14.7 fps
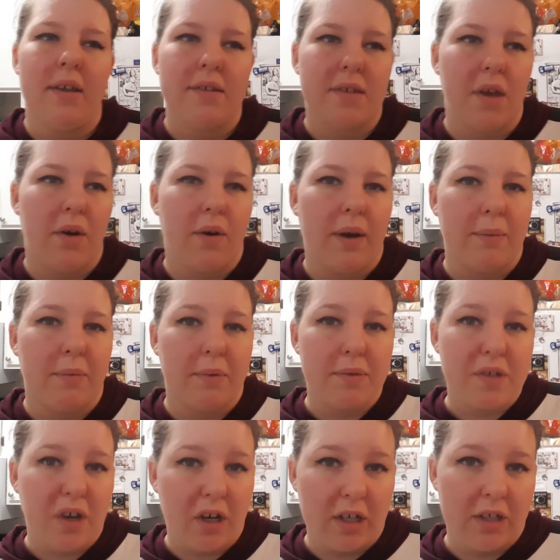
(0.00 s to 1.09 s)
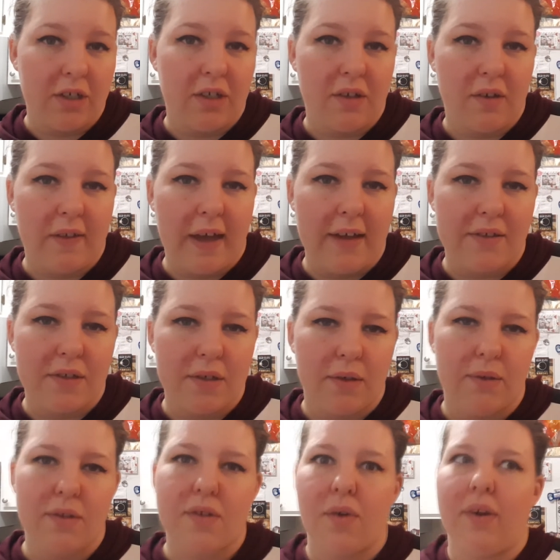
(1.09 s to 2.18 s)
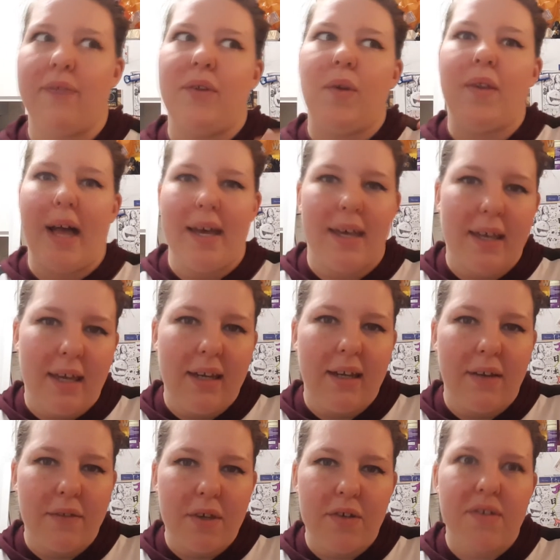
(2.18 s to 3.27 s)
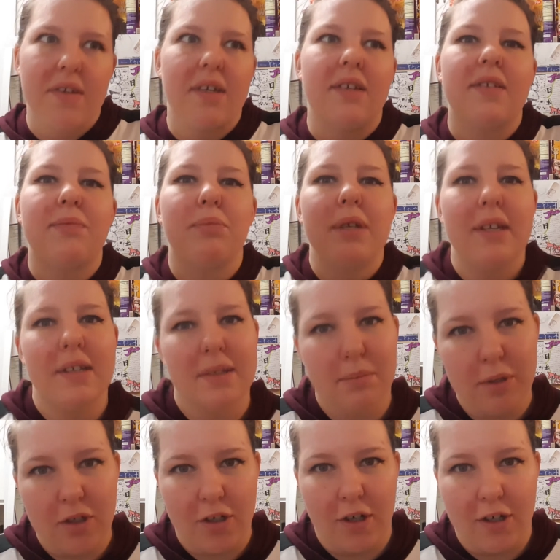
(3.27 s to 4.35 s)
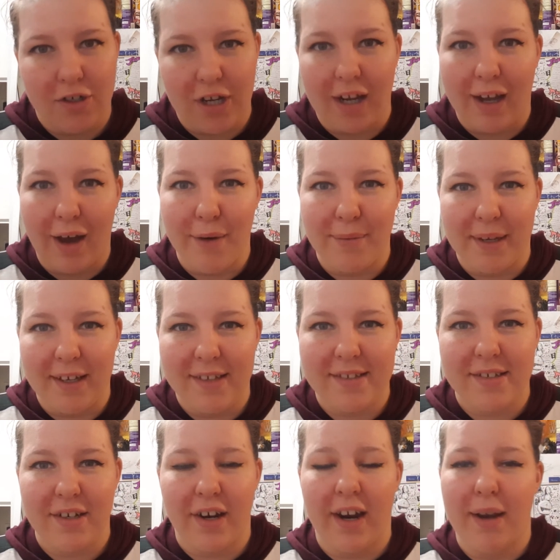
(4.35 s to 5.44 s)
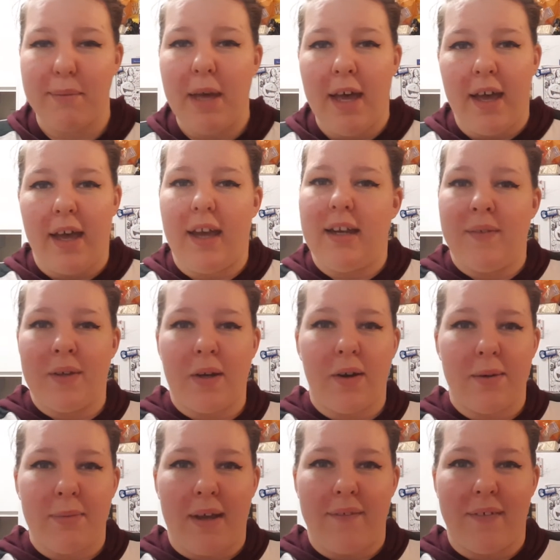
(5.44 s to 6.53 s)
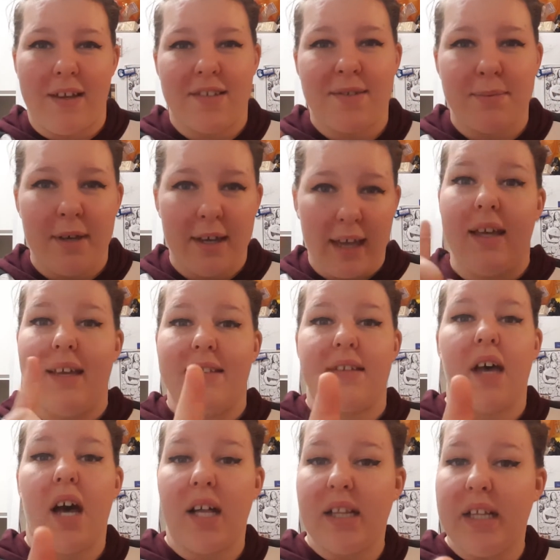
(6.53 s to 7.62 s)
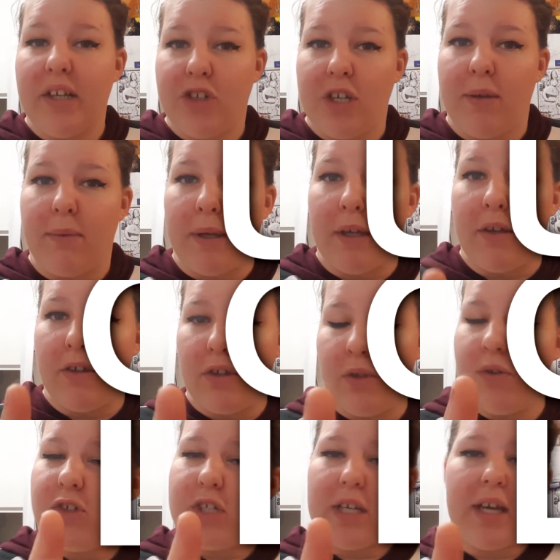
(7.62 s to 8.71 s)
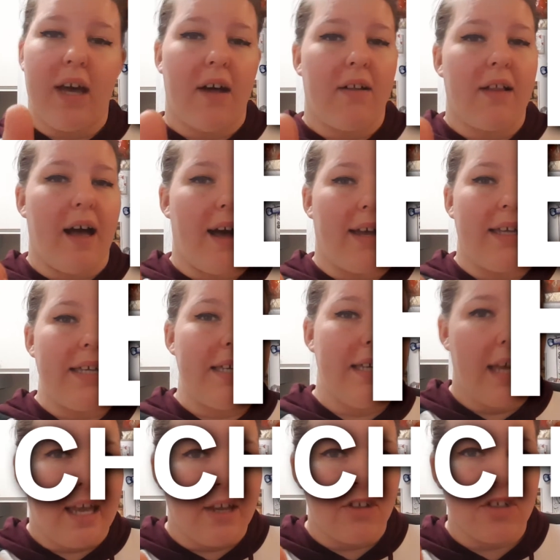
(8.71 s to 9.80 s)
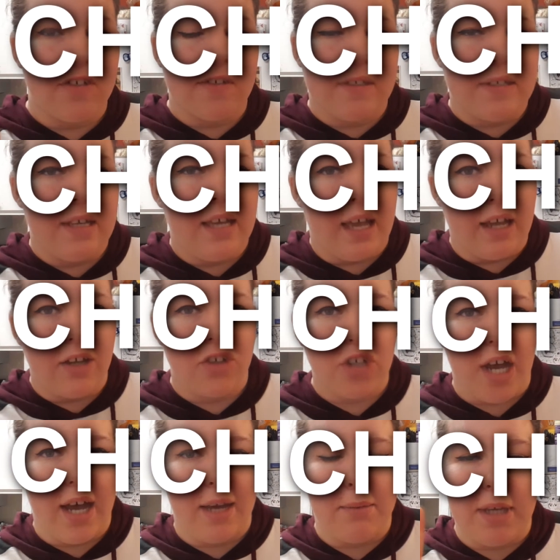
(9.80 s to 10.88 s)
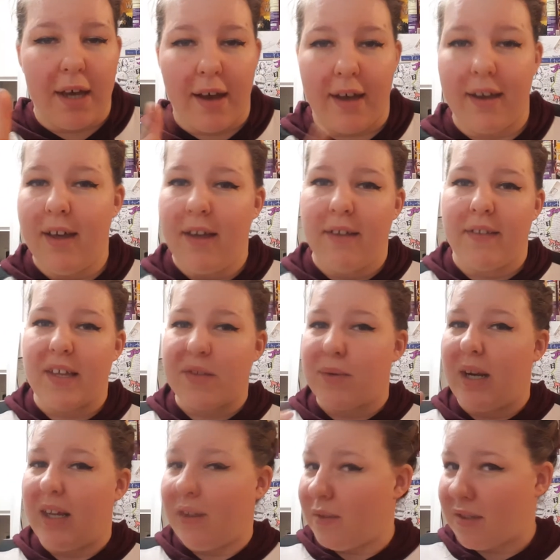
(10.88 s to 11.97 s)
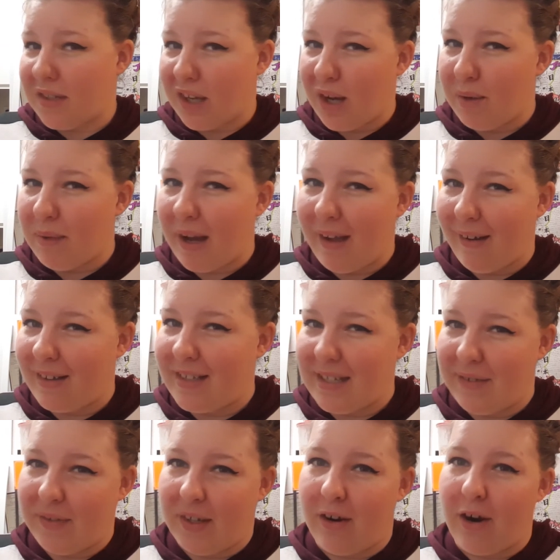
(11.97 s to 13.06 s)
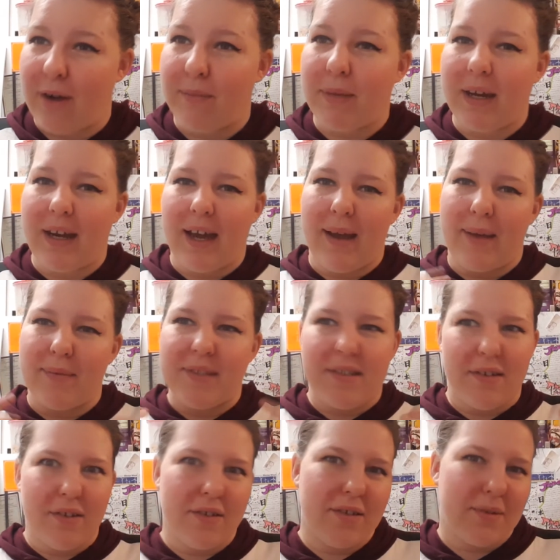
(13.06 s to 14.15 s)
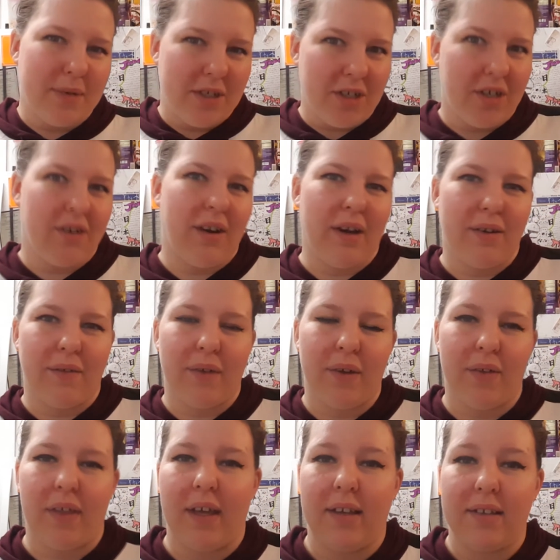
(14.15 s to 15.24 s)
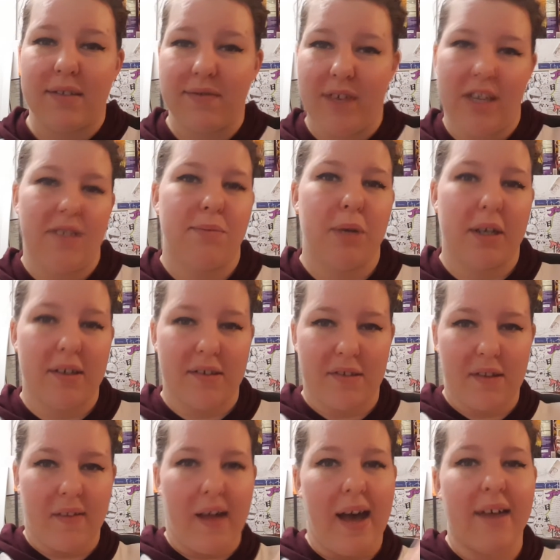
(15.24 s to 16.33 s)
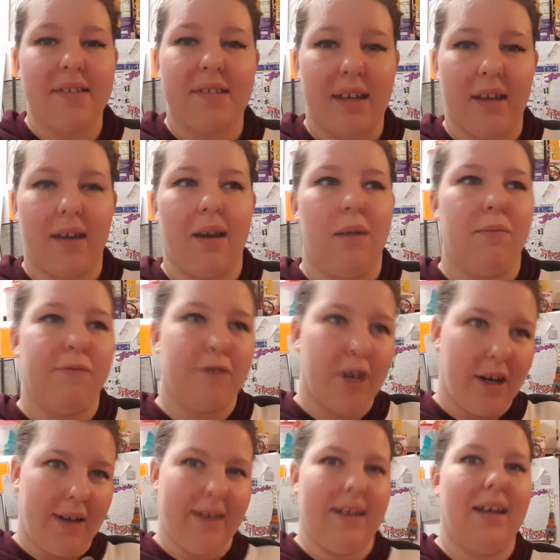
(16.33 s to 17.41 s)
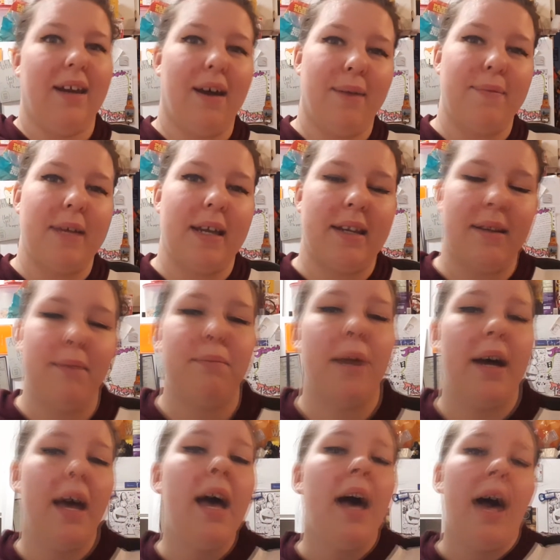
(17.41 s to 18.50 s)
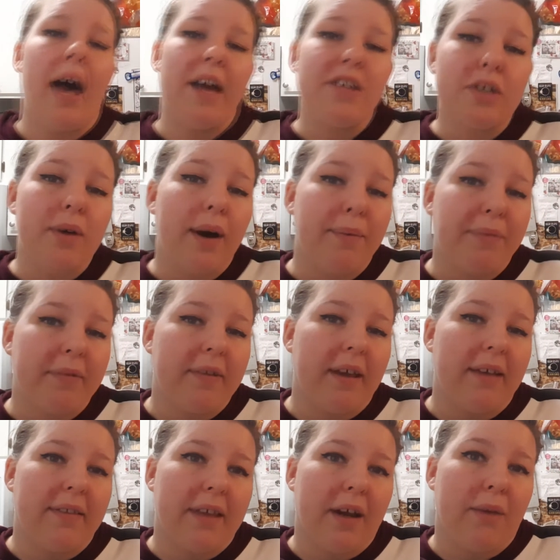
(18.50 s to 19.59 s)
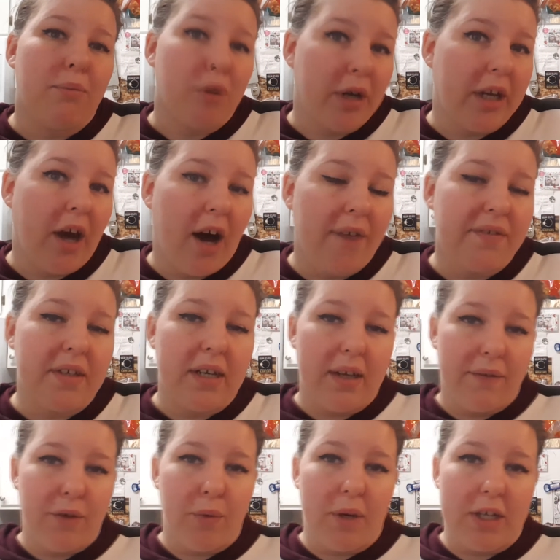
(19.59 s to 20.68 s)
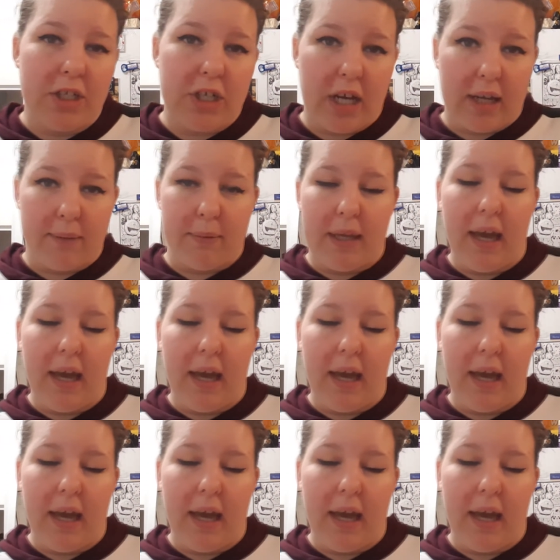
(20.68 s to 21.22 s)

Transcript: So I'm starting to do that too. So if you like any of those things, please be sure to check out my Instagram and even go to my Facebook. It's Ugly Chibi, UGLIEHCHIBI. That's what I used to go by on DeviantArt, but I'm still switching around a few things. Facebook is the last thing I'm trying to get updated, but I do update there pretty often if you want to check me